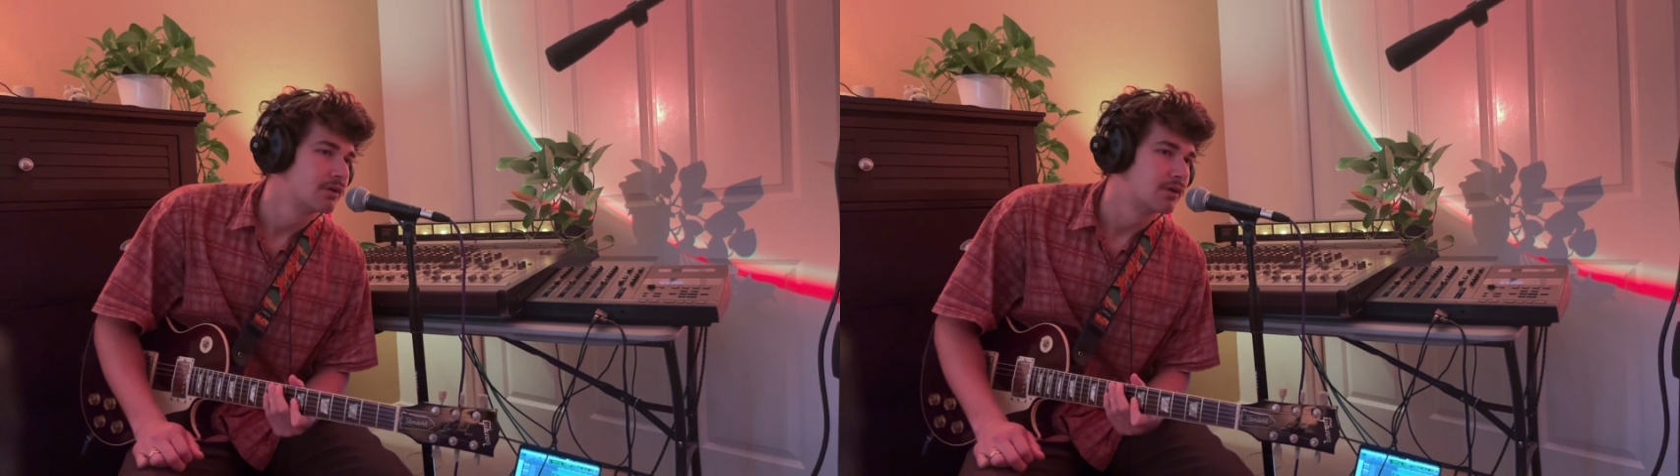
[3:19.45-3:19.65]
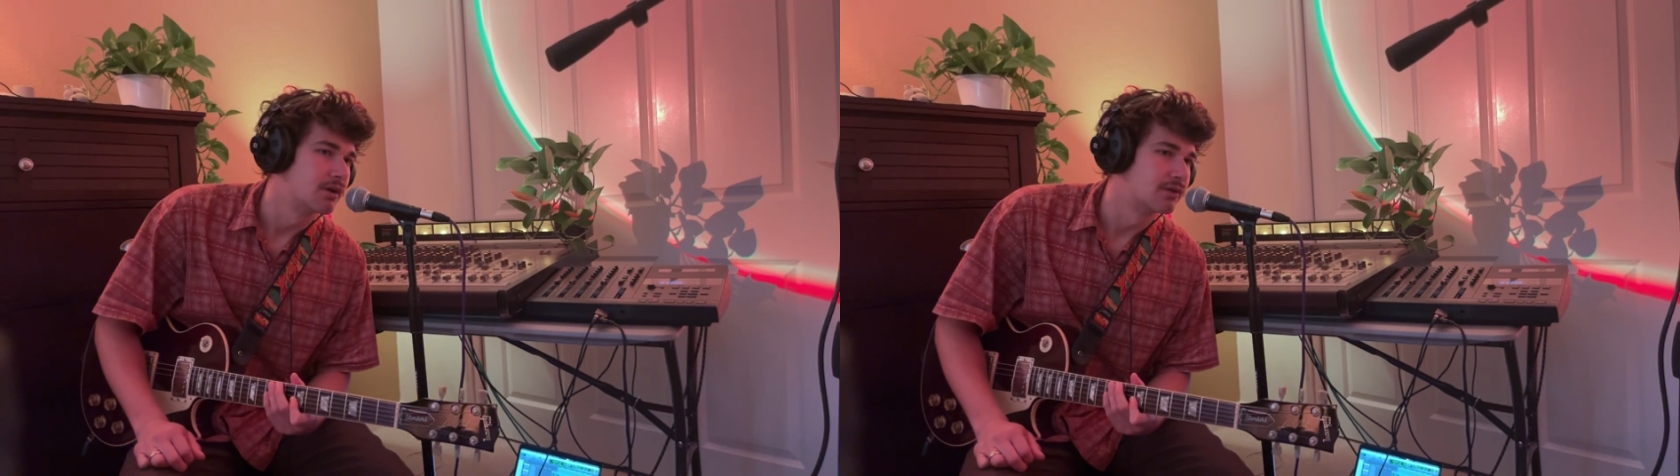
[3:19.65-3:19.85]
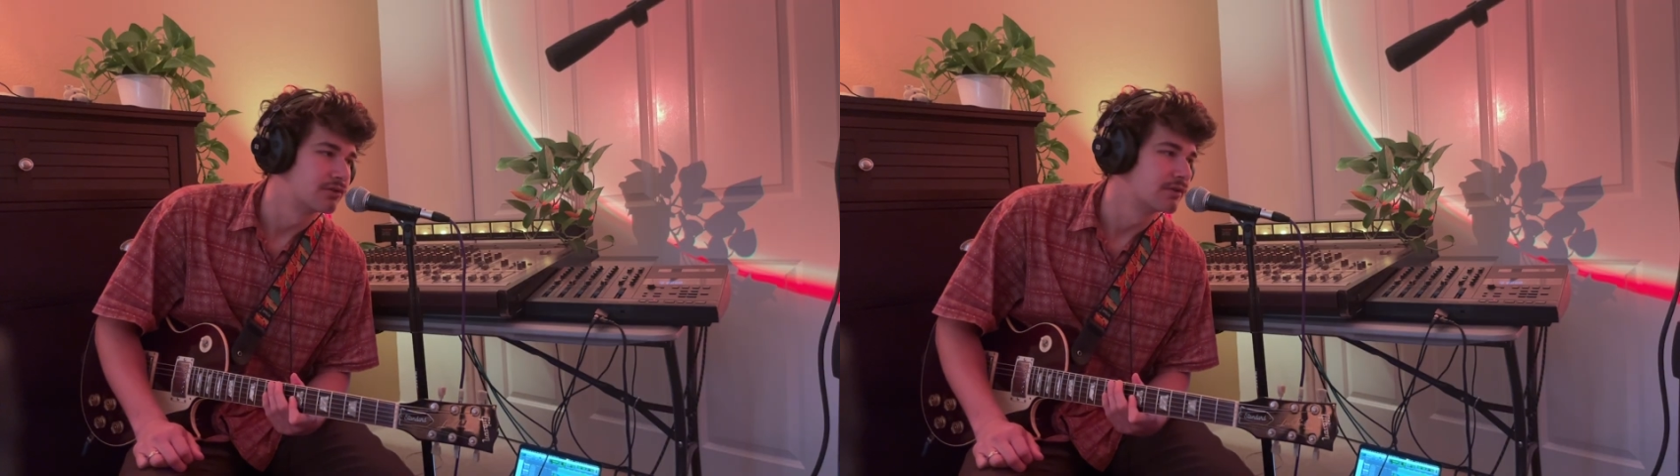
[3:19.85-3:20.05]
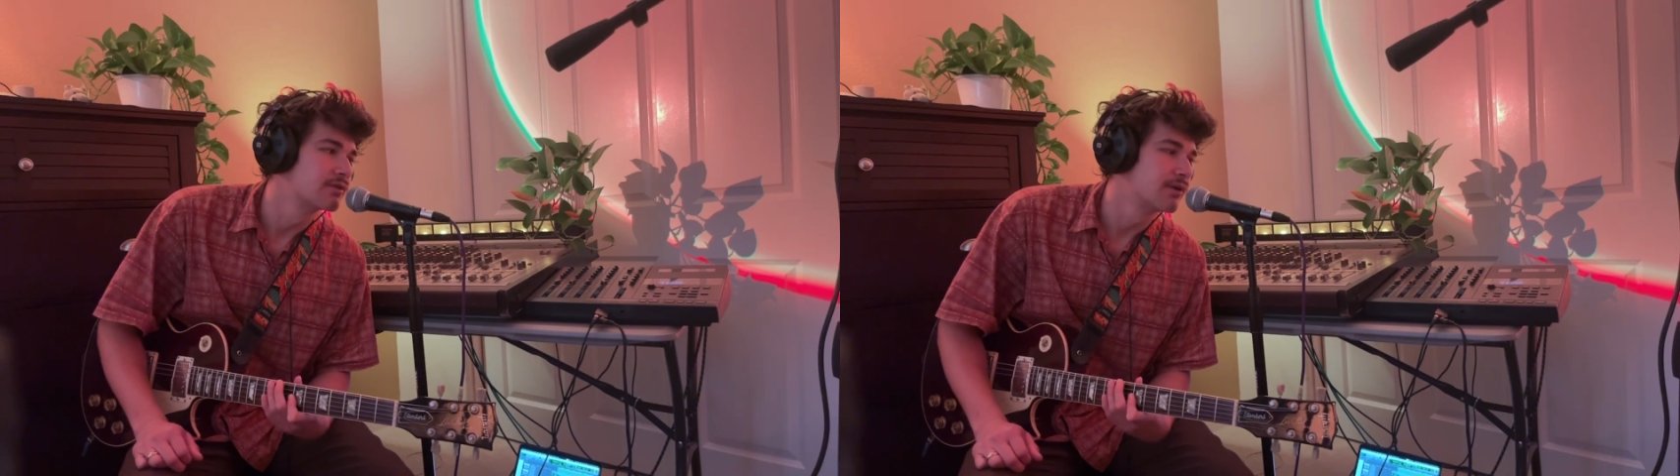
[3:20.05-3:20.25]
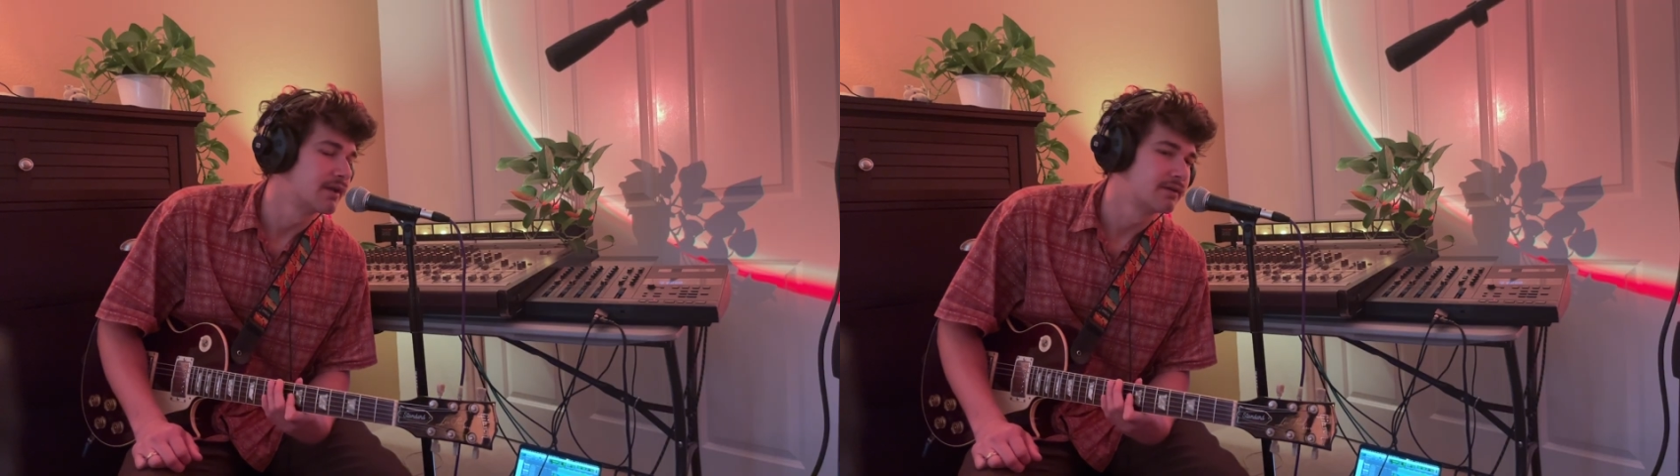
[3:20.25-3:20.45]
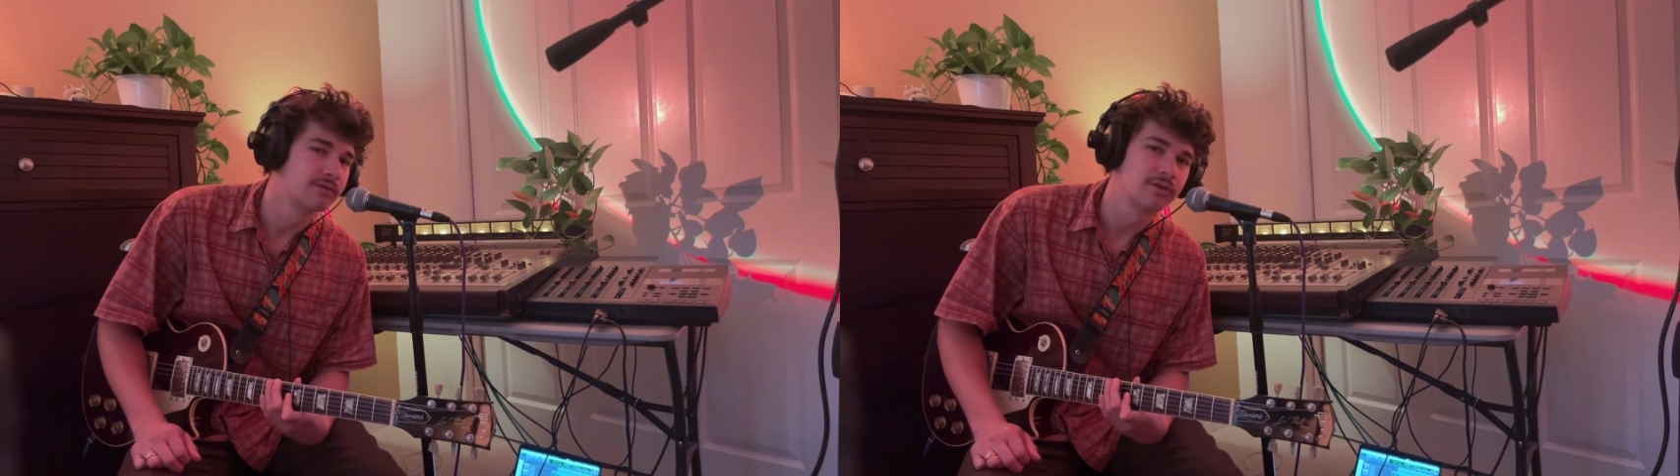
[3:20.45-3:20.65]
So let's go ahead and